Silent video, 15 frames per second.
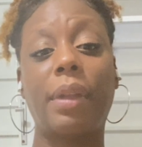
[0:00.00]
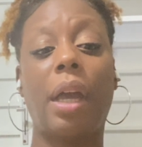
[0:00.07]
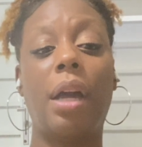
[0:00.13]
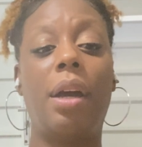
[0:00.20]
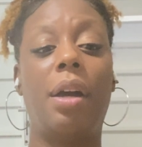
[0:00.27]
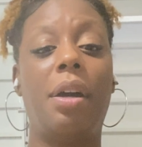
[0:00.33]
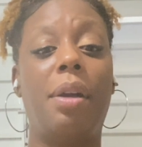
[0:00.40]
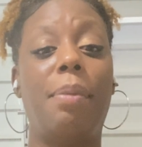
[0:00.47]

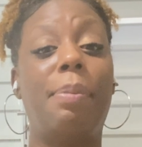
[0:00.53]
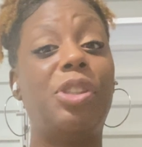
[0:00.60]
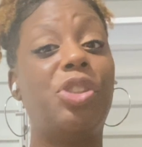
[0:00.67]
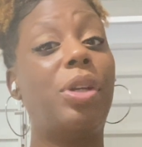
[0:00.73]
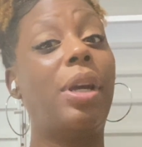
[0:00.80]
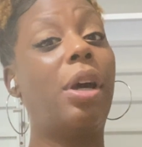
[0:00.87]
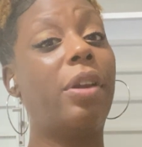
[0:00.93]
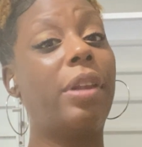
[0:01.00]

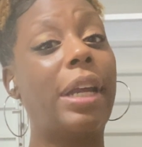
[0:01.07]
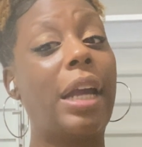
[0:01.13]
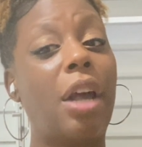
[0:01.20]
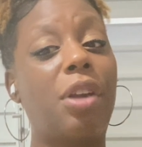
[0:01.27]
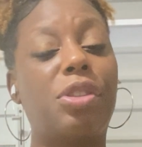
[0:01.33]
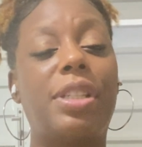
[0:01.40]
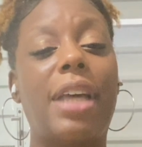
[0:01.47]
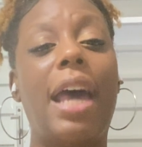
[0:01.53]
But on the
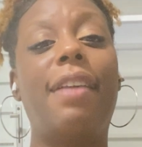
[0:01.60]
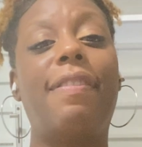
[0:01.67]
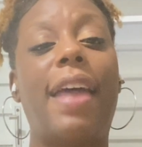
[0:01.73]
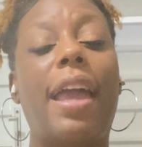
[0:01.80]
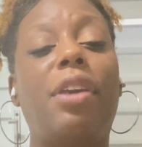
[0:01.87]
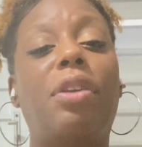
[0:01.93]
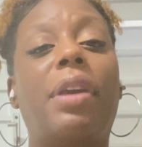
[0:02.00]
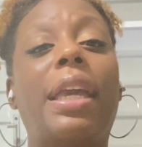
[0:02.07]
other side of
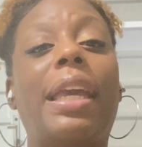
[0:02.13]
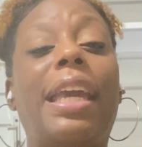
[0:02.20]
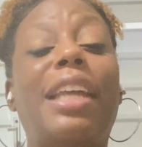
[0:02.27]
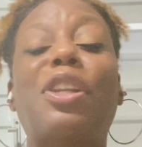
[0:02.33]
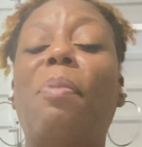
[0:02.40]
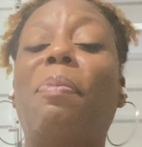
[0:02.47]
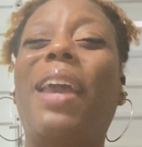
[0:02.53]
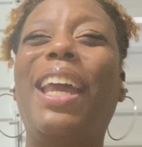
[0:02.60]
that, you can get,
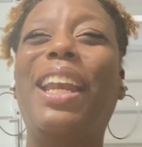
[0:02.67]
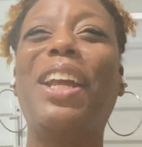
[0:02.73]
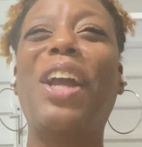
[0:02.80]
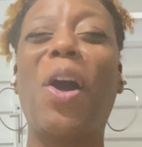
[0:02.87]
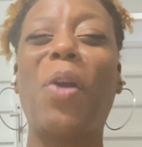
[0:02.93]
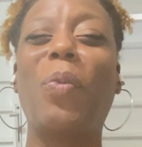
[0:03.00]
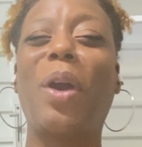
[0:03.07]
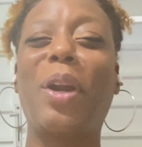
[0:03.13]
depending
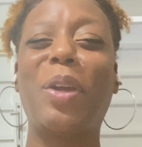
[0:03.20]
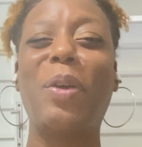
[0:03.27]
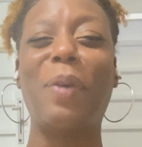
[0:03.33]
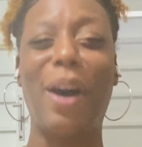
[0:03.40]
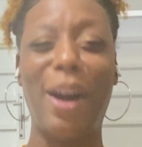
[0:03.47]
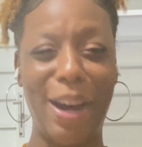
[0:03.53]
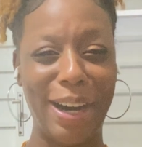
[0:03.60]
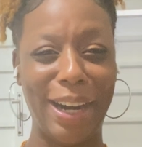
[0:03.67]
on where you
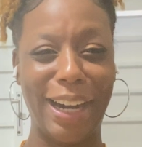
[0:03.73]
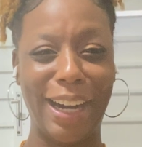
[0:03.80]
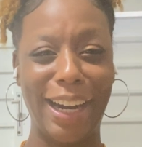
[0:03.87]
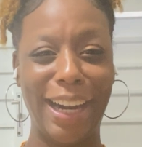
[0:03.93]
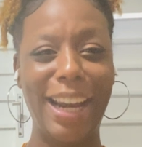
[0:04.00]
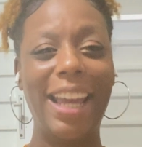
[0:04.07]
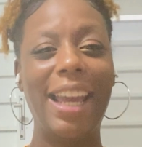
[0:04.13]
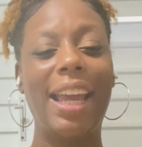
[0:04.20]
are,
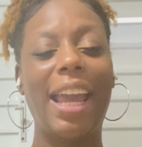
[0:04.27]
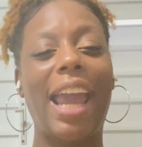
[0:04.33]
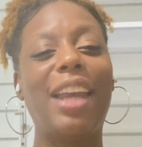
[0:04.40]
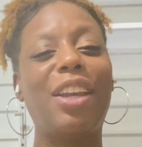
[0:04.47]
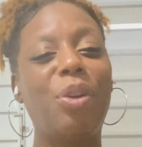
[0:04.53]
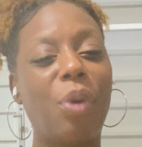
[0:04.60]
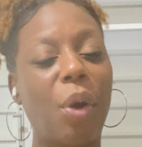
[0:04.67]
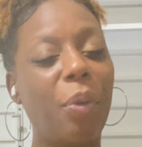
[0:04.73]

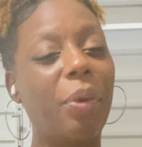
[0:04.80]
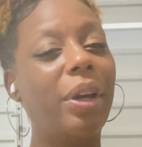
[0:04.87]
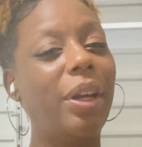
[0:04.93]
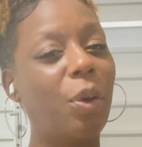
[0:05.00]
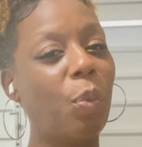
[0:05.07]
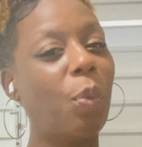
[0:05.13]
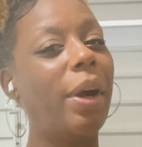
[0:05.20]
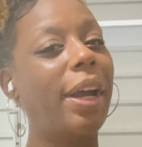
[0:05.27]
and good
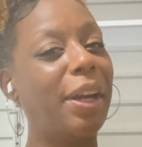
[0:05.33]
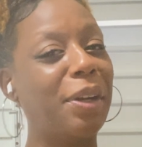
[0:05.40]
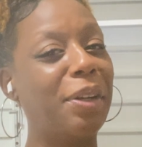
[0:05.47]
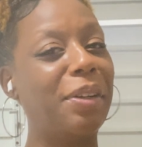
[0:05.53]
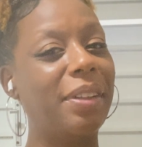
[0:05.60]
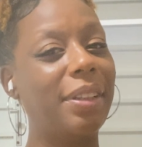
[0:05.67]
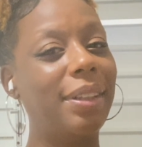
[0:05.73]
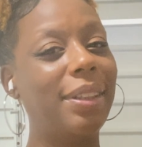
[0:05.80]
and
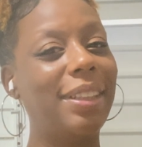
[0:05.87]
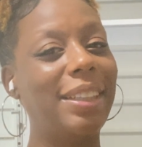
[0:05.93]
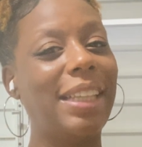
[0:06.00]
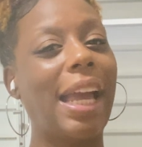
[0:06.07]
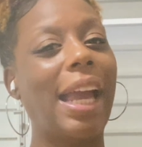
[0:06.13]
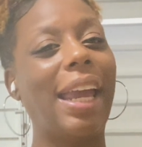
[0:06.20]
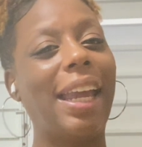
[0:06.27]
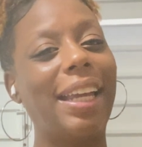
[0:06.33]
well,
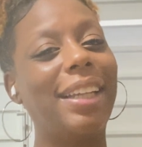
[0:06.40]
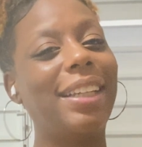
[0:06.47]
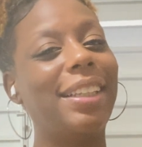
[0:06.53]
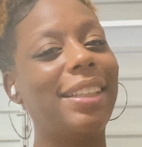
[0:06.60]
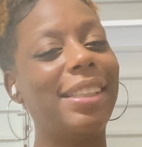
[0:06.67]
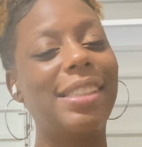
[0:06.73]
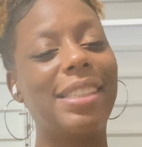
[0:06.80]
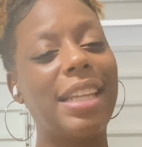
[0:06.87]
like,
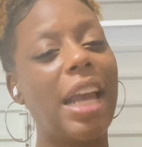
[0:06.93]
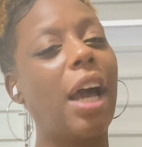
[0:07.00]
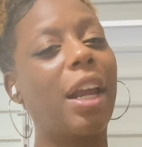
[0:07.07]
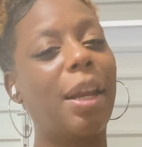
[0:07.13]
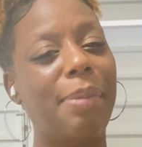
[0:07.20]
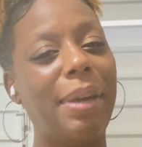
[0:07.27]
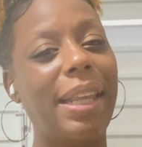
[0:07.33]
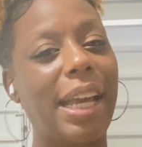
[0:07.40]
it's not
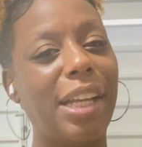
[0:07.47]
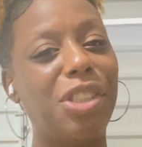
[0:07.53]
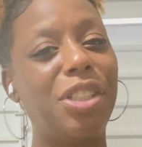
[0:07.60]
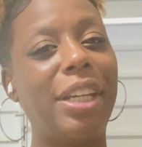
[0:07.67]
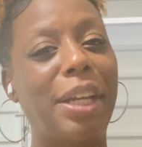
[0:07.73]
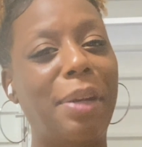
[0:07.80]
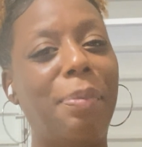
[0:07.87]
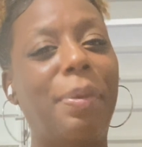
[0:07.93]
going to be that
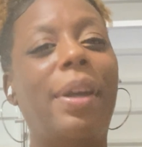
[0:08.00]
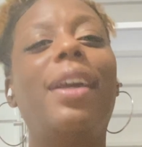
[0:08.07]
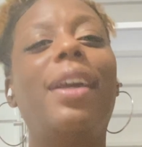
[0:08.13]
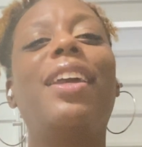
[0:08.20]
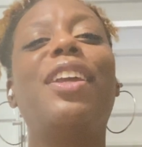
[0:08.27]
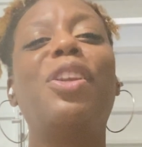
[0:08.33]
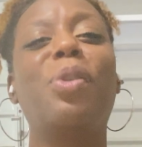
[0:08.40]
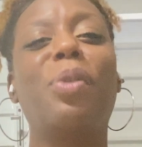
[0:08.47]
cheap.
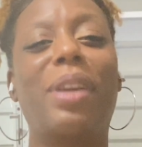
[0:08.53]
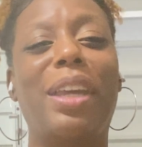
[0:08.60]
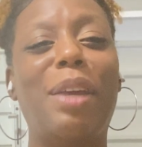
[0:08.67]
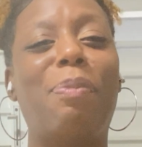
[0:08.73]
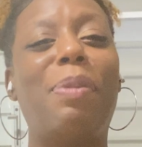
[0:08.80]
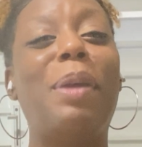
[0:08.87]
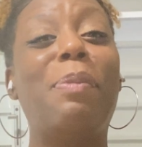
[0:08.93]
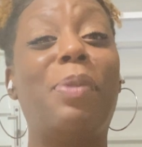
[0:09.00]
You'll
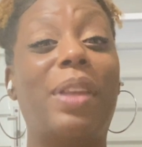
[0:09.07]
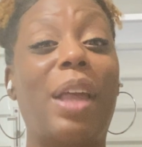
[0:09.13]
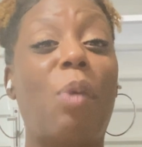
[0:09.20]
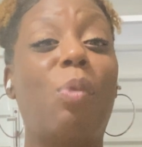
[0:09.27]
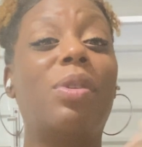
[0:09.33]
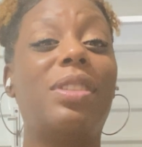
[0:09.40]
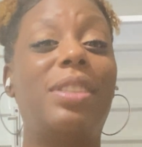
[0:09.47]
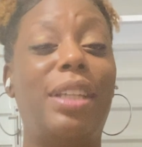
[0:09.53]
get people
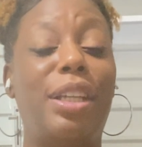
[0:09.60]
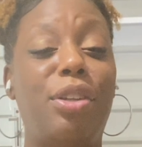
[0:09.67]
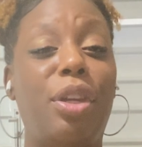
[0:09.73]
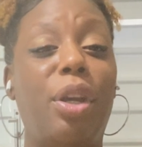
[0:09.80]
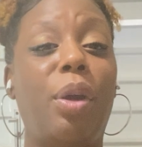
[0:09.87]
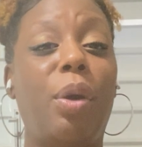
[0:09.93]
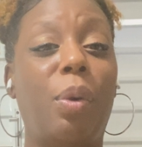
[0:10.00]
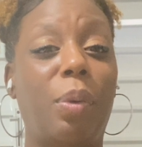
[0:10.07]
that will send
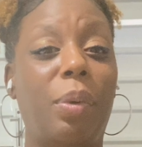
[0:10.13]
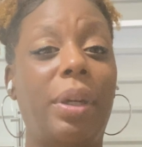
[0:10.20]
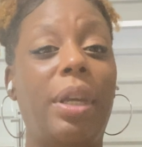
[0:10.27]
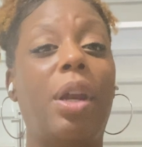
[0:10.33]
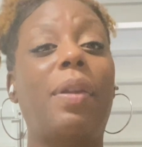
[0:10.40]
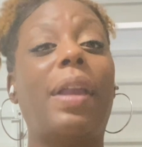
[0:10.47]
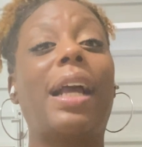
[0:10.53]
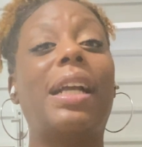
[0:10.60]
you,
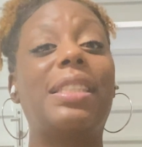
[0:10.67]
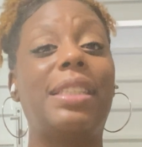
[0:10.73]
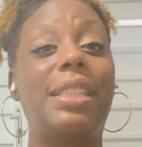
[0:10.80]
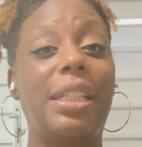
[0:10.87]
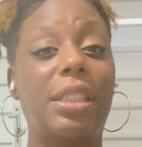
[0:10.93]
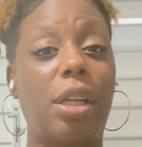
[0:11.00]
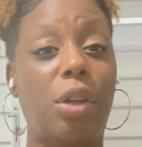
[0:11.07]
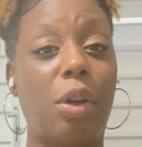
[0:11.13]
like a
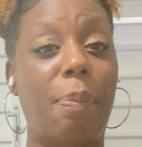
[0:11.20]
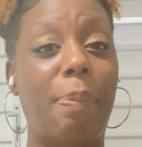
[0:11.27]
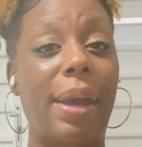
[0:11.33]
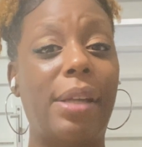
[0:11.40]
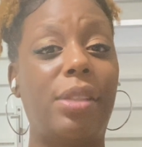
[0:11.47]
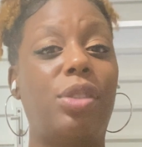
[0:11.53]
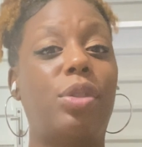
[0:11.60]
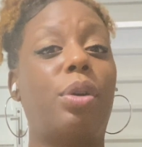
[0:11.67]
600
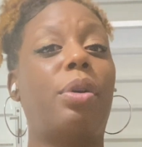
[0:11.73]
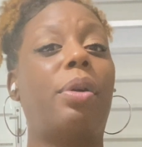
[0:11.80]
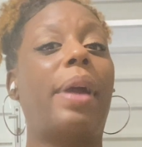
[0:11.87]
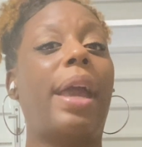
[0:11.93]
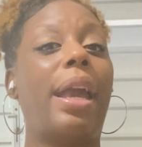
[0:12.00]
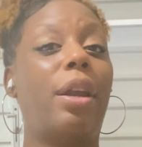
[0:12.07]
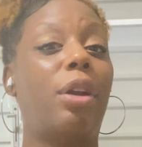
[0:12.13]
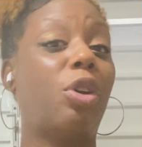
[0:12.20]
peso,
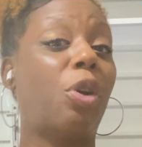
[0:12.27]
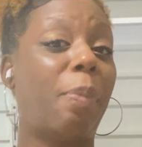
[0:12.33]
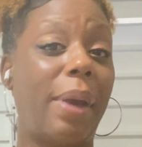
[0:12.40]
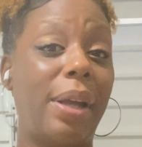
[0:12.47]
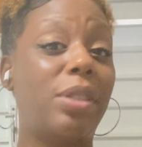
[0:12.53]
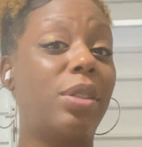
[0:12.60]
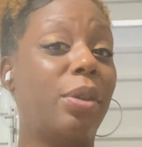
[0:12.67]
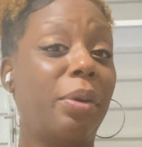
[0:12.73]
800
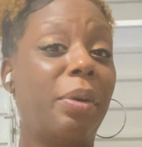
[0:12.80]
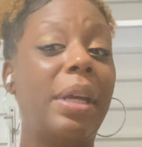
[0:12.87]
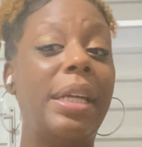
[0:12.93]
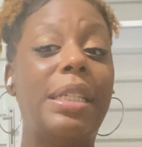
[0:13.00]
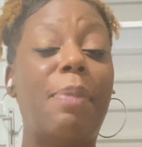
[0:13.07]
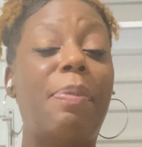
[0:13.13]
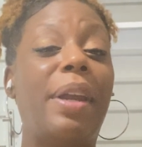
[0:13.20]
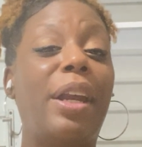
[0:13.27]
peso,
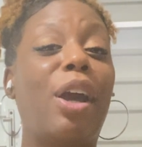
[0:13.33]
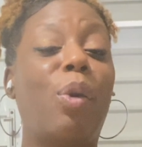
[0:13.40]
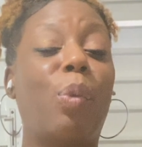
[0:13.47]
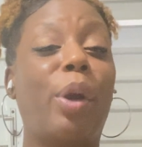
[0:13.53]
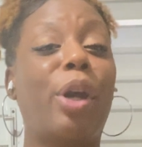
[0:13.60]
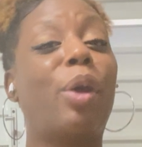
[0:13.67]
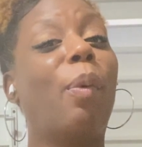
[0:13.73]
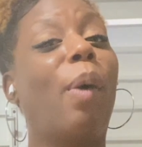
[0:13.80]
depending on
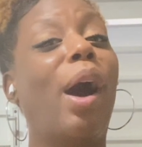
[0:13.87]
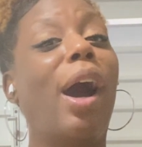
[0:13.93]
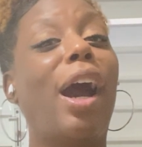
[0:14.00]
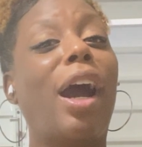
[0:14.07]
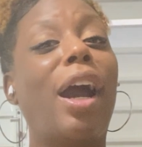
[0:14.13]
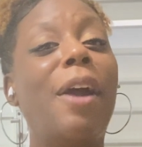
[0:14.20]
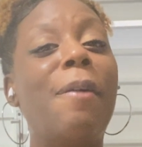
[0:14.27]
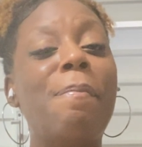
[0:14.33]
where you are.